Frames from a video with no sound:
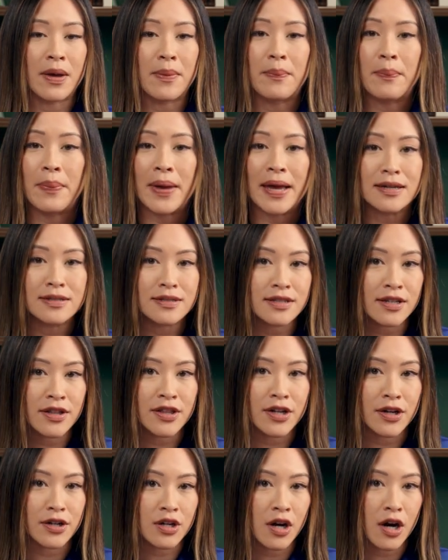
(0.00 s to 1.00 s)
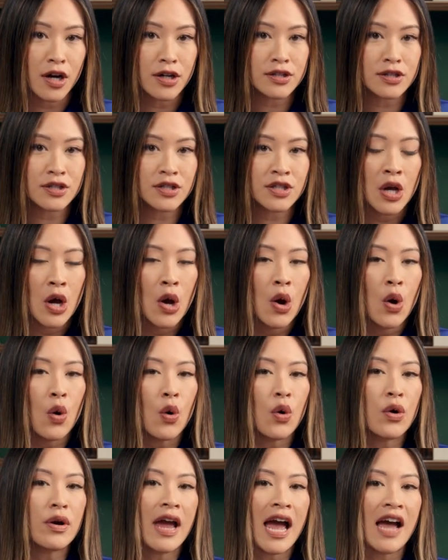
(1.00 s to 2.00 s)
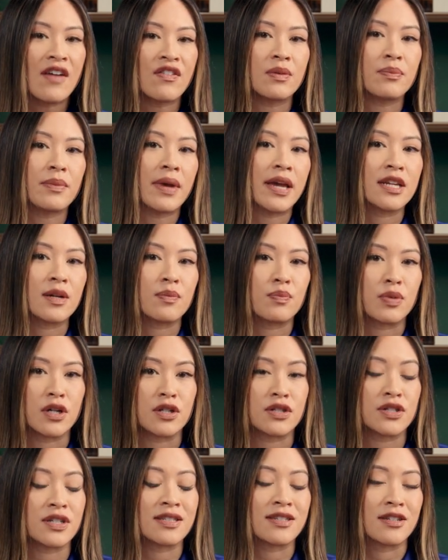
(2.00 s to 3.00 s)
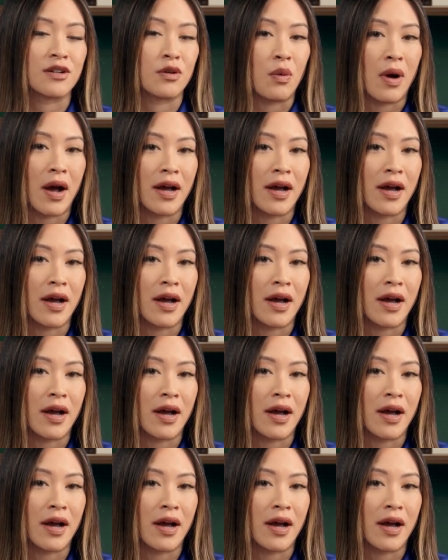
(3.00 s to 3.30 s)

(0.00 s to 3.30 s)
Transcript: abandoned their carts or haven't made a purchase in a